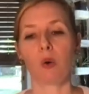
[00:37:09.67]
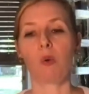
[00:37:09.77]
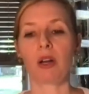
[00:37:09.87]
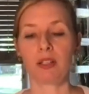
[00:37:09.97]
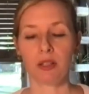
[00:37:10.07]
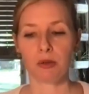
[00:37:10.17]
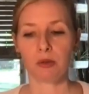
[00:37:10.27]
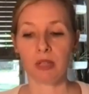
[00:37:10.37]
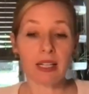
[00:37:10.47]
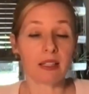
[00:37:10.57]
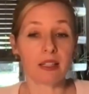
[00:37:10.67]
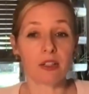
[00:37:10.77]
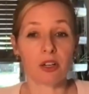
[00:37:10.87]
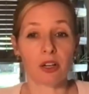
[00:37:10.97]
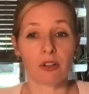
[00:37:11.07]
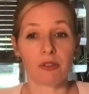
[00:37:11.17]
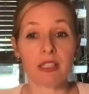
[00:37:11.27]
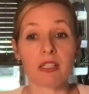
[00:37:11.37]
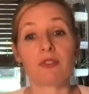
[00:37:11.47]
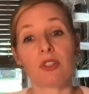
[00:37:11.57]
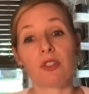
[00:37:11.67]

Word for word: want to likely incur risks for